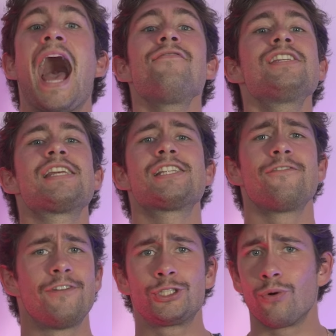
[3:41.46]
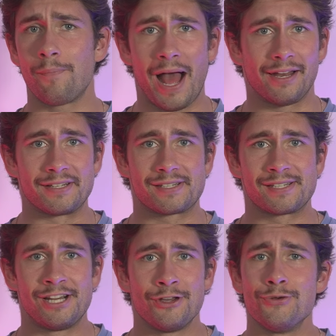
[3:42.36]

Have a sense of visual balance.